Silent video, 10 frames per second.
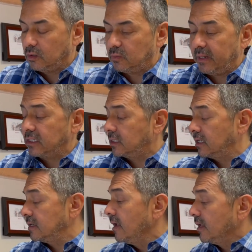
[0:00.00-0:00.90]
page.
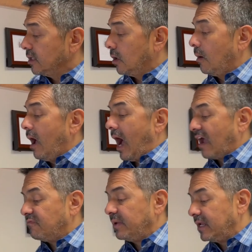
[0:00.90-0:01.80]
Because,
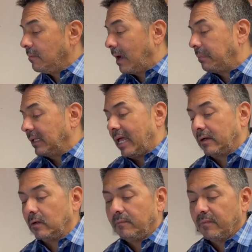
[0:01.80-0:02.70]
I've been in my
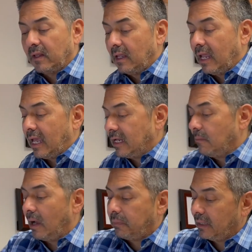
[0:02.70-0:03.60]
planner, and in
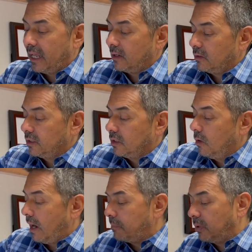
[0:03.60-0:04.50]
my planner,
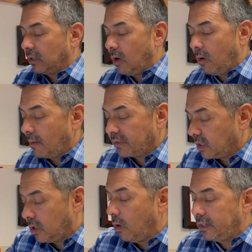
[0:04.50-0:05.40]
I put, I'm going to
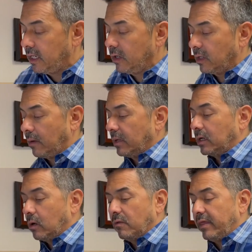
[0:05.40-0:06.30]
go here and I'm going to
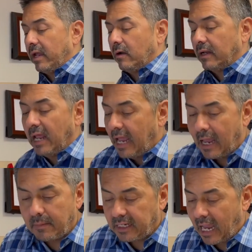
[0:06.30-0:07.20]
go there, and how
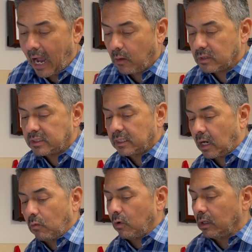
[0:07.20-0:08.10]
many hours did I
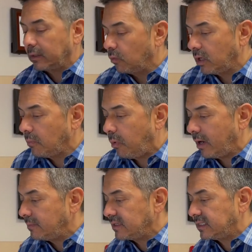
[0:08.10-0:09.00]
work and what
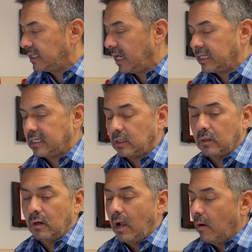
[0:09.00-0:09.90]
appointments did I
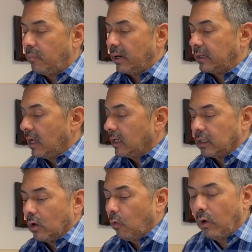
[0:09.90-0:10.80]
do? But,
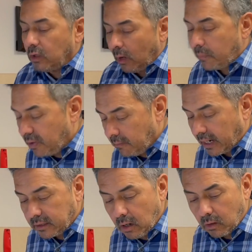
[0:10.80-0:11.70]
where do I put my
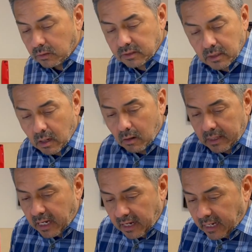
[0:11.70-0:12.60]
notes?
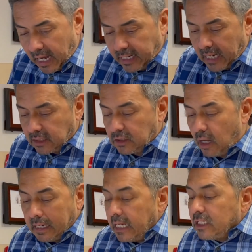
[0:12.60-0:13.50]
Okay, I got
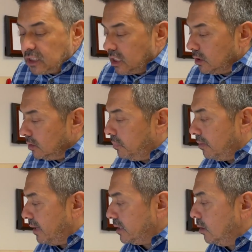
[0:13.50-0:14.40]
an inch here to put
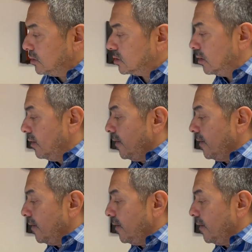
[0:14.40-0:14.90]
my notes. So,